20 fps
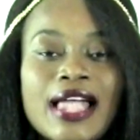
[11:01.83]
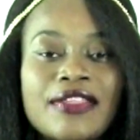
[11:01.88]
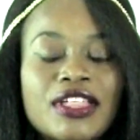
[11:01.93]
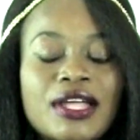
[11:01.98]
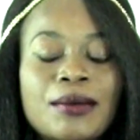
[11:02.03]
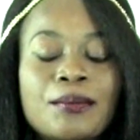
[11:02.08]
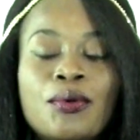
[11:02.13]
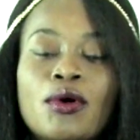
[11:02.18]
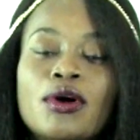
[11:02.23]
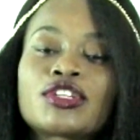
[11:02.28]

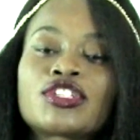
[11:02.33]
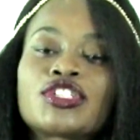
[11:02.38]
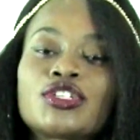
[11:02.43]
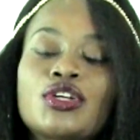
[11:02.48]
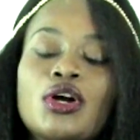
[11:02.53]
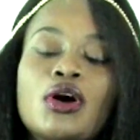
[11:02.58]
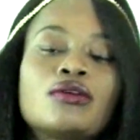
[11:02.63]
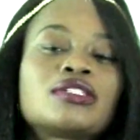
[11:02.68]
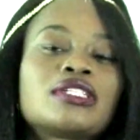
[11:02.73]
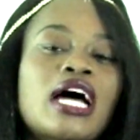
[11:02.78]
And then
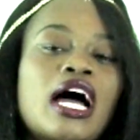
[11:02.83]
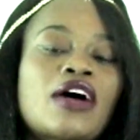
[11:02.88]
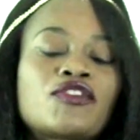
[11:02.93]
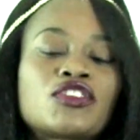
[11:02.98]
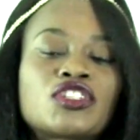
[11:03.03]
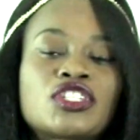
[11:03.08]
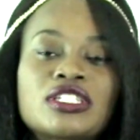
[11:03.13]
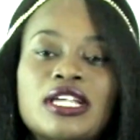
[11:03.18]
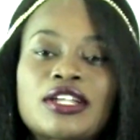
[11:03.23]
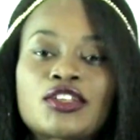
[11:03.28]
Portia goes
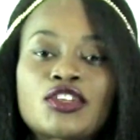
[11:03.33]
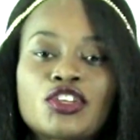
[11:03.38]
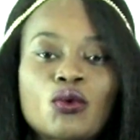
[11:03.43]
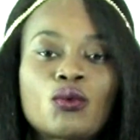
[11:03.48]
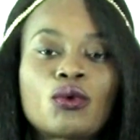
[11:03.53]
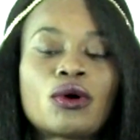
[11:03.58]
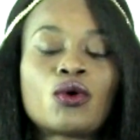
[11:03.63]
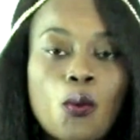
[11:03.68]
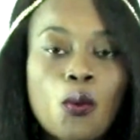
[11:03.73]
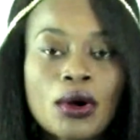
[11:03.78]
off, and she's like, you
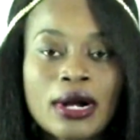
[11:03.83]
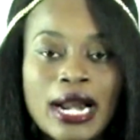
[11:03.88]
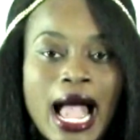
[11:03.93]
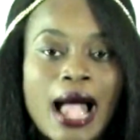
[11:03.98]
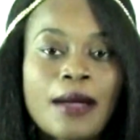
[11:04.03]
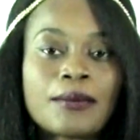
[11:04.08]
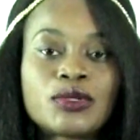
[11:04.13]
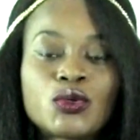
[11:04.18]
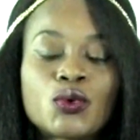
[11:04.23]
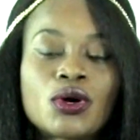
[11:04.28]
know what? What
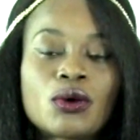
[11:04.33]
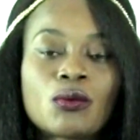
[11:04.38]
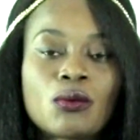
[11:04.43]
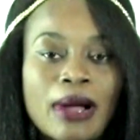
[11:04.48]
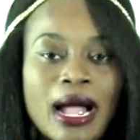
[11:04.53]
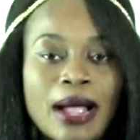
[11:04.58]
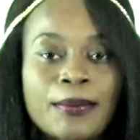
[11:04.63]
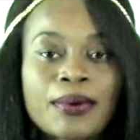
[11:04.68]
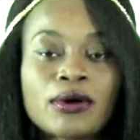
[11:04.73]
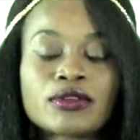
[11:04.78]
I'm doing
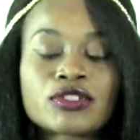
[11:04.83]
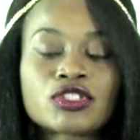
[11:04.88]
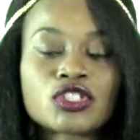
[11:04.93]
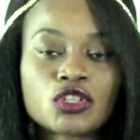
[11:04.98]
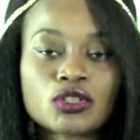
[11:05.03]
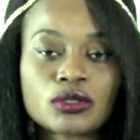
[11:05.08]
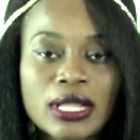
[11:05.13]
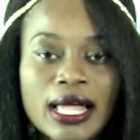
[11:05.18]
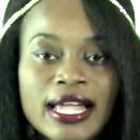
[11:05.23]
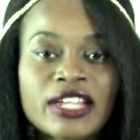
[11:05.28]
with my
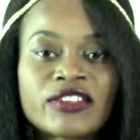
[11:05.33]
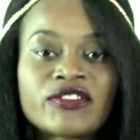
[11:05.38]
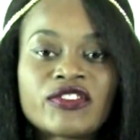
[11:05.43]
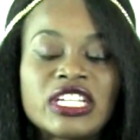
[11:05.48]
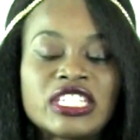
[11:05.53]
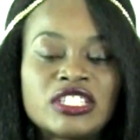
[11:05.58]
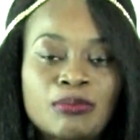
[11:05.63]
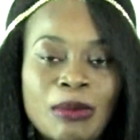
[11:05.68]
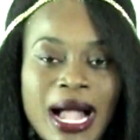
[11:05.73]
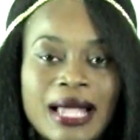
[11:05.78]
personal life
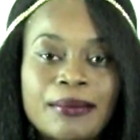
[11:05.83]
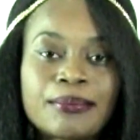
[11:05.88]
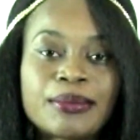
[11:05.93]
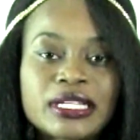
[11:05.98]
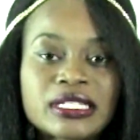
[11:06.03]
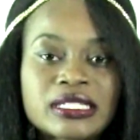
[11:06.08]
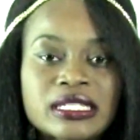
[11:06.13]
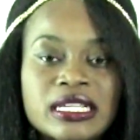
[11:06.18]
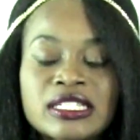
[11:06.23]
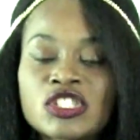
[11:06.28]
is my
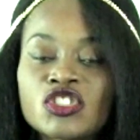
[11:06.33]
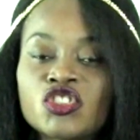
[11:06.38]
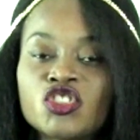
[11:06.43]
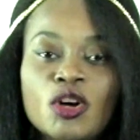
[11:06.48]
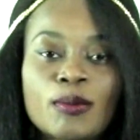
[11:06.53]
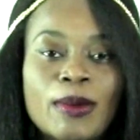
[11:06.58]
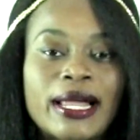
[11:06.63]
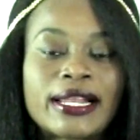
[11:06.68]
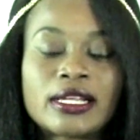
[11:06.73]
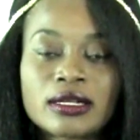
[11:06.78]
business. It's
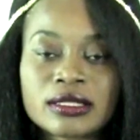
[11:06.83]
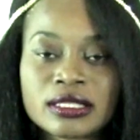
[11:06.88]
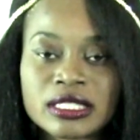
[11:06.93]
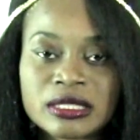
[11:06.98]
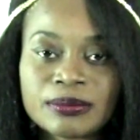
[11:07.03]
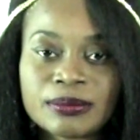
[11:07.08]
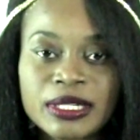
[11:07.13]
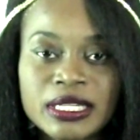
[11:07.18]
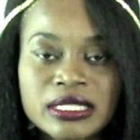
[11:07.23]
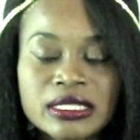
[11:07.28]
nobody
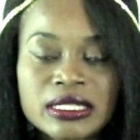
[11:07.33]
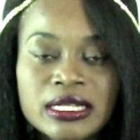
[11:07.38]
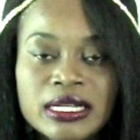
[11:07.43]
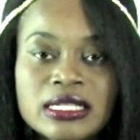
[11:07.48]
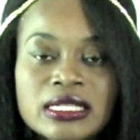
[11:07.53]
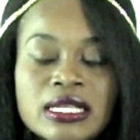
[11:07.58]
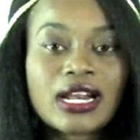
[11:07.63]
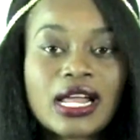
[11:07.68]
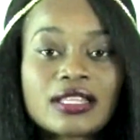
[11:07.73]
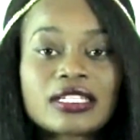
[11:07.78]
else's
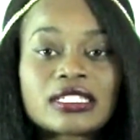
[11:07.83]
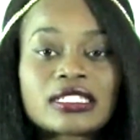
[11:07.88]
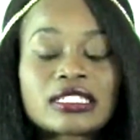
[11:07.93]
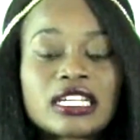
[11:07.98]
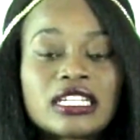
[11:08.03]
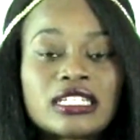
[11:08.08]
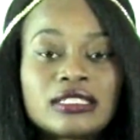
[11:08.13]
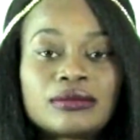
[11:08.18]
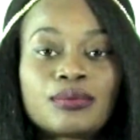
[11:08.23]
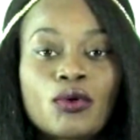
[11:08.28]
business. And all of a
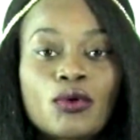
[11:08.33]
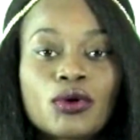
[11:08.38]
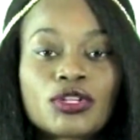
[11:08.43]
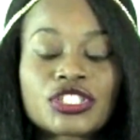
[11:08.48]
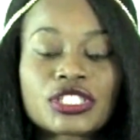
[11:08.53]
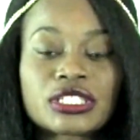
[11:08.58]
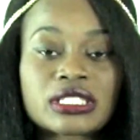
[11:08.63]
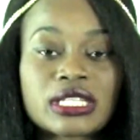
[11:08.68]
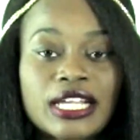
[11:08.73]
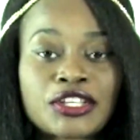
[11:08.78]
sudden,
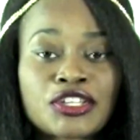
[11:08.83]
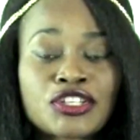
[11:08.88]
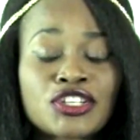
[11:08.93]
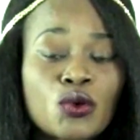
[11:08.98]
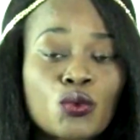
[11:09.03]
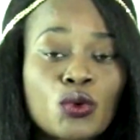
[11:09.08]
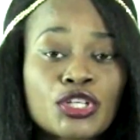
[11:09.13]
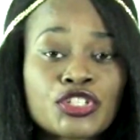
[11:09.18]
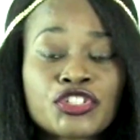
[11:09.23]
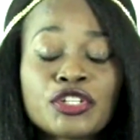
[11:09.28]
Portia's like, you
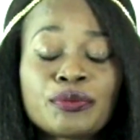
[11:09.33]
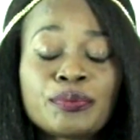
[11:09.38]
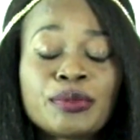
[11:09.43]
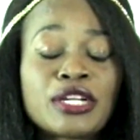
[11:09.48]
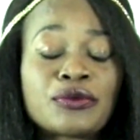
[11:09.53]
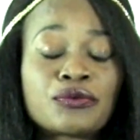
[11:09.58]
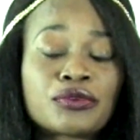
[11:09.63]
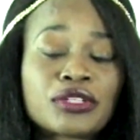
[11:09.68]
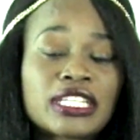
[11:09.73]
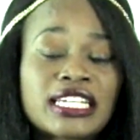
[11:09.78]
know what? You're
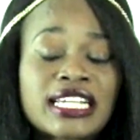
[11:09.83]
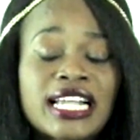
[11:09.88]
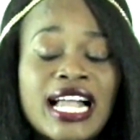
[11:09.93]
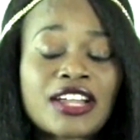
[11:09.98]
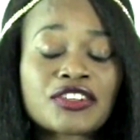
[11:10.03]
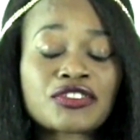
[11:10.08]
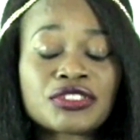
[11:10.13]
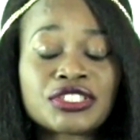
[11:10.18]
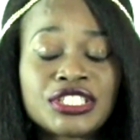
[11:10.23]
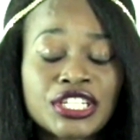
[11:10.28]
being really
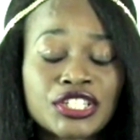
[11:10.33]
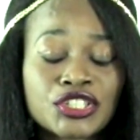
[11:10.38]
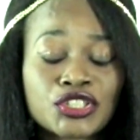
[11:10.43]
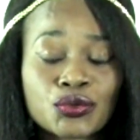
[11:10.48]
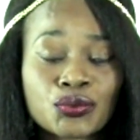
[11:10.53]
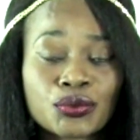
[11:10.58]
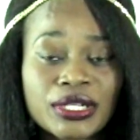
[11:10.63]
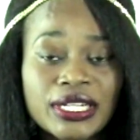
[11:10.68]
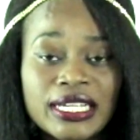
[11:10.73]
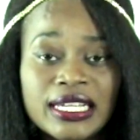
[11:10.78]

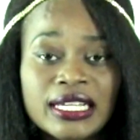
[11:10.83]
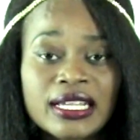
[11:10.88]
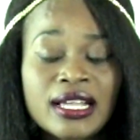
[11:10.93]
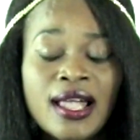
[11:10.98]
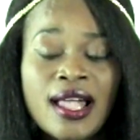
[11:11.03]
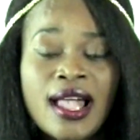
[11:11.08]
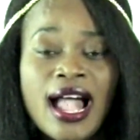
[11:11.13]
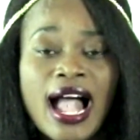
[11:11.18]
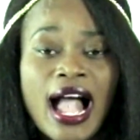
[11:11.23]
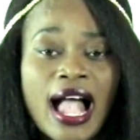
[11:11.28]
contradictory